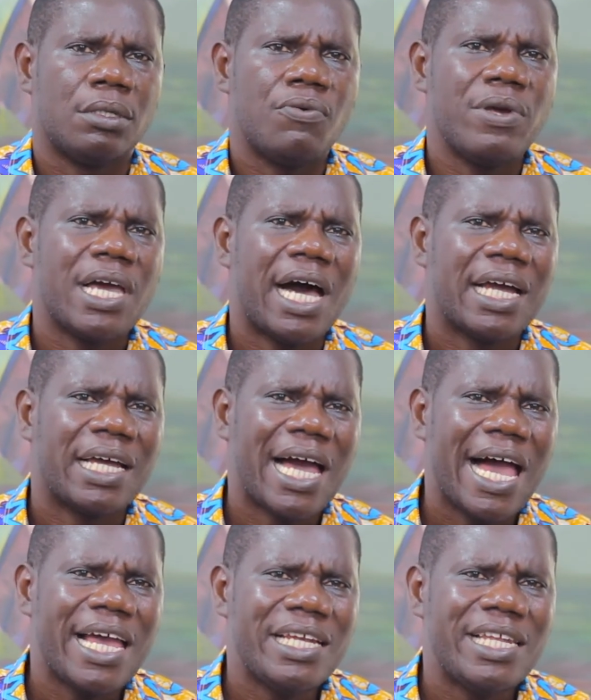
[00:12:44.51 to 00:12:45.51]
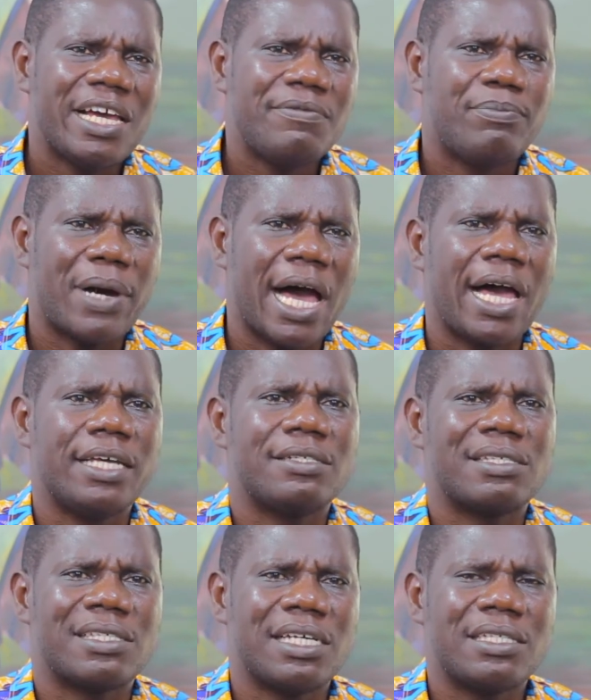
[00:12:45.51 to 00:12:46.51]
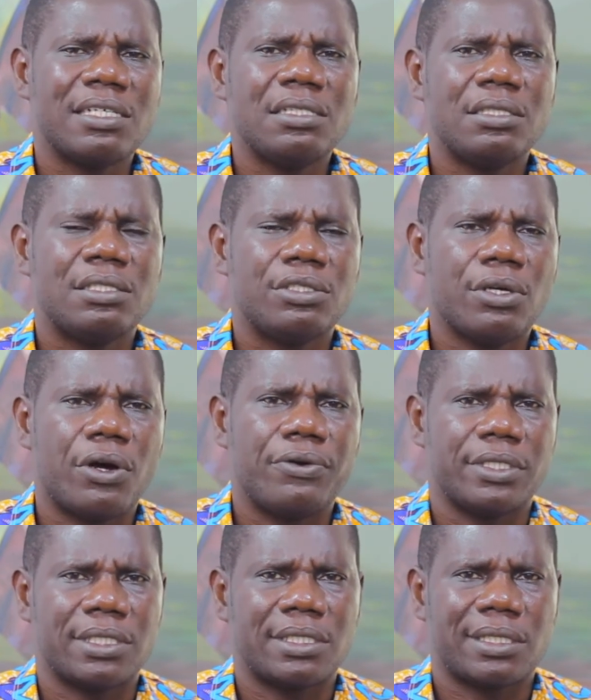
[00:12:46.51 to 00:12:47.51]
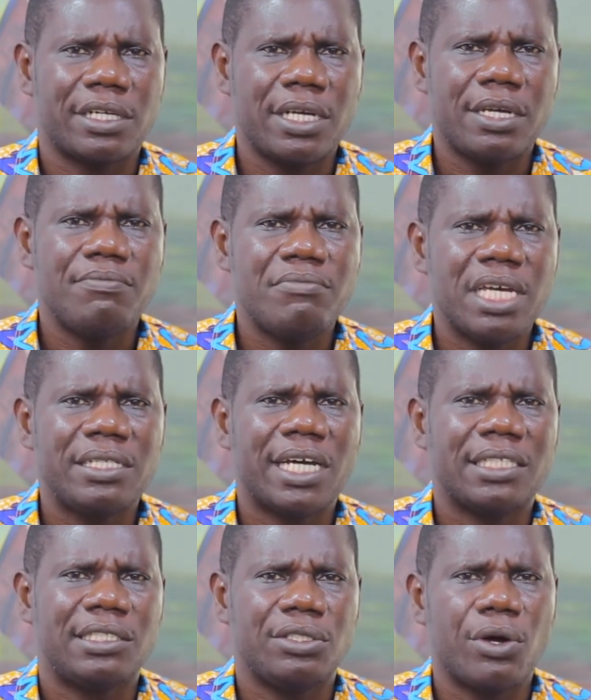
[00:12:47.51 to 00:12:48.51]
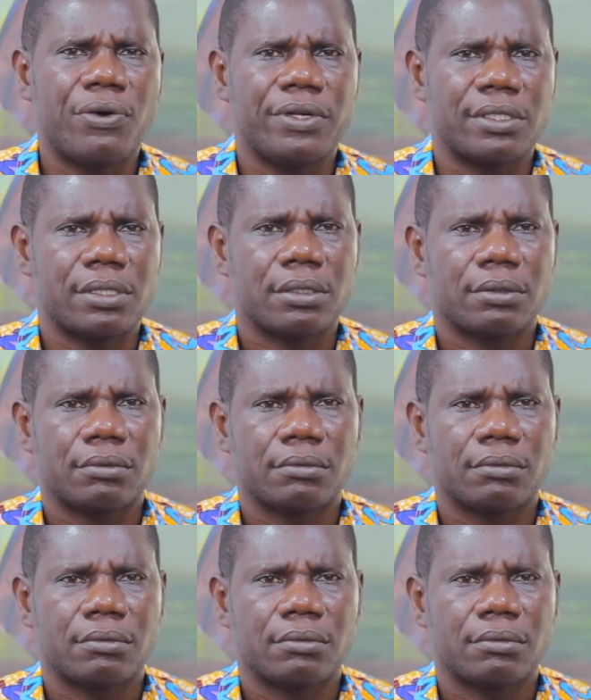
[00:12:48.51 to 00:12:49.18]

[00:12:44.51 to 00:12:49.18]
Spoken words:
we are guided by certain theories, 3 major theories.